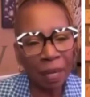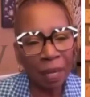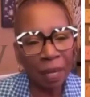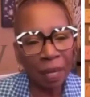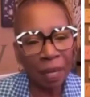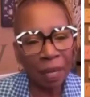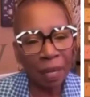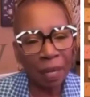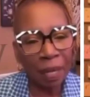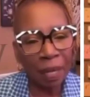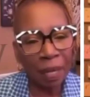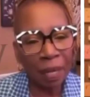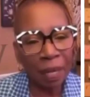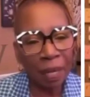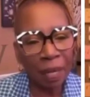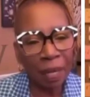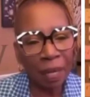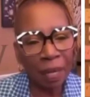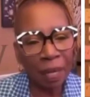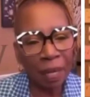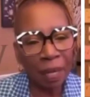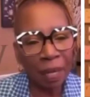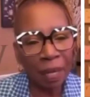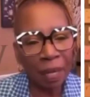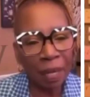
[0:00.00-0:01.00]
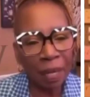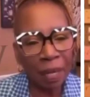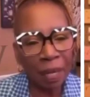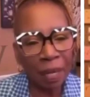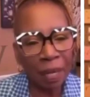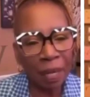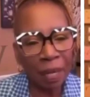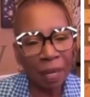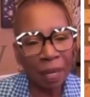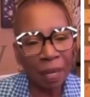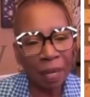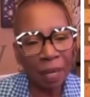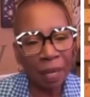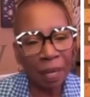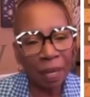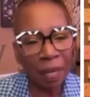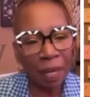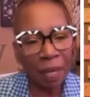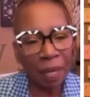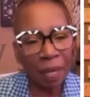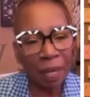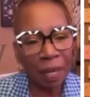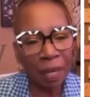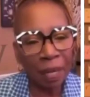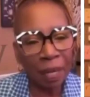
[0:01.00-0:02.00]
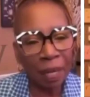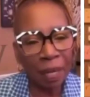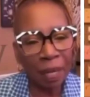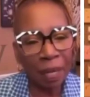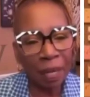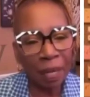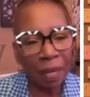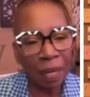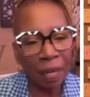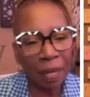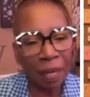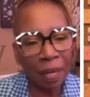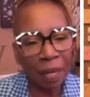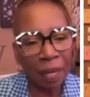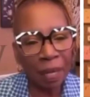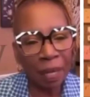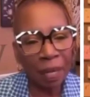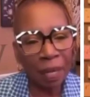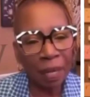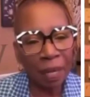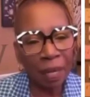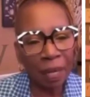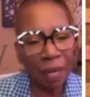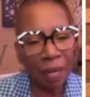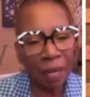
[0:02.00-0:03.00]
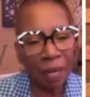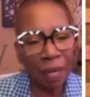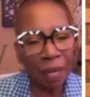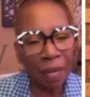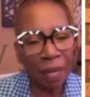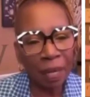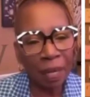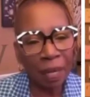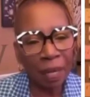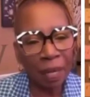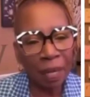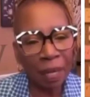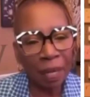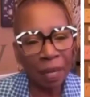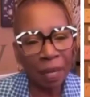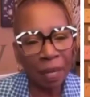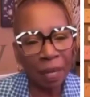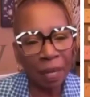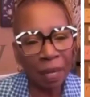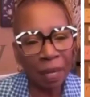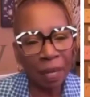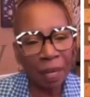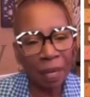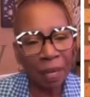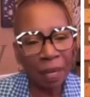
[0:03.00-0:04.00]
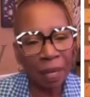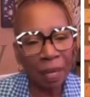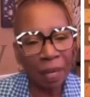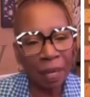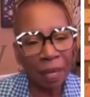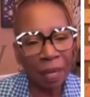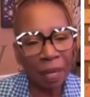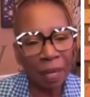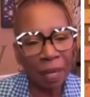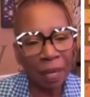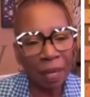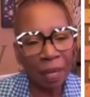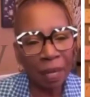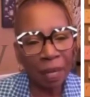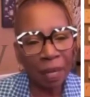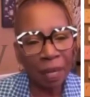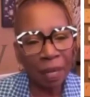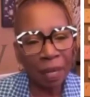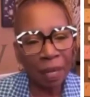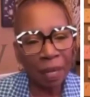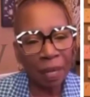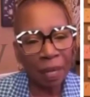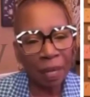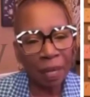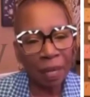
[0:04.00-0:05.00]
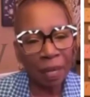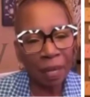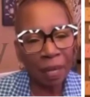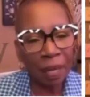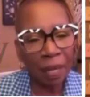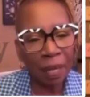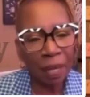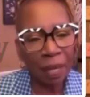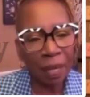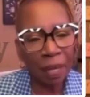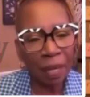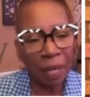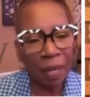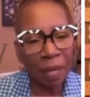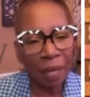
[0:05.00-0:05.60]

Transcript: The person shown says nothing.